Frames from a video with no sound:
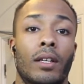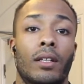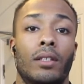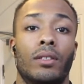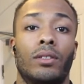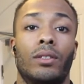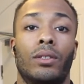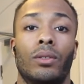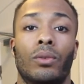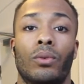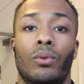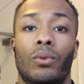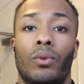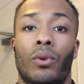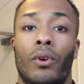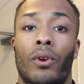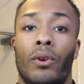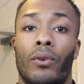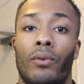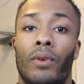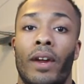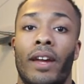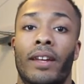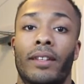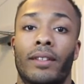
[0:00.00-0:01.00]
to
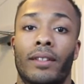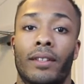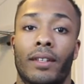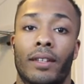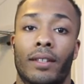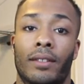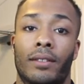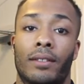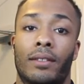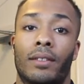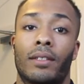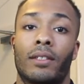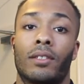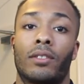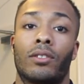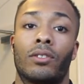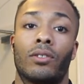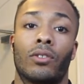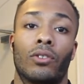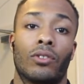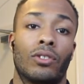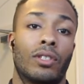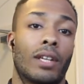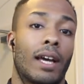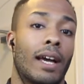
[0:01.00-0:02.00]
correct this,
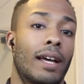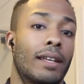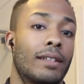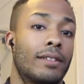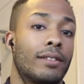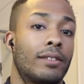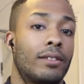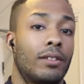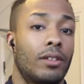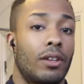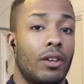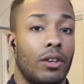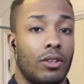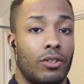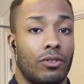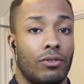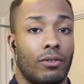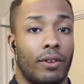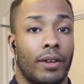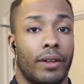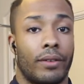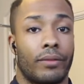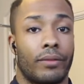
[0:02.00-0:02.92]
such as surgery.